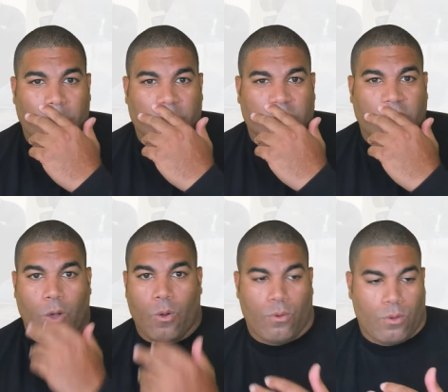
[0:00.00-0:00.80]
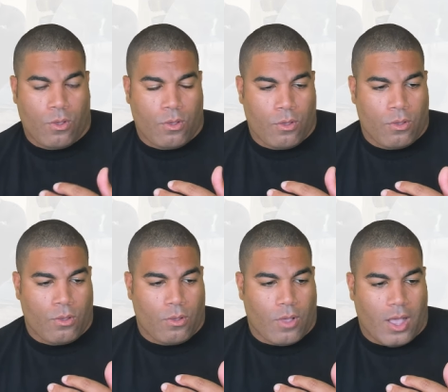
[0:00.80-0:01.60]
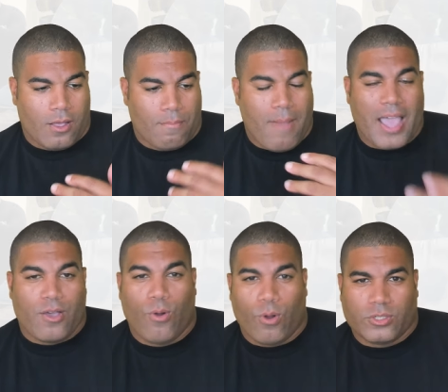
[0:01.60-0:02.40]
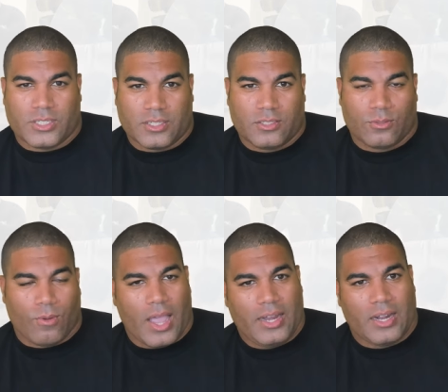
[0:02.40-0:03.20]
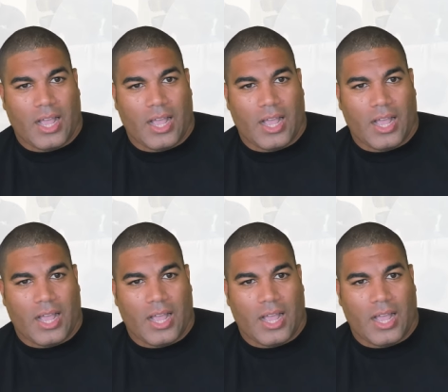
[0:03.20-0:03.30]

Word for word: So, my courses, right?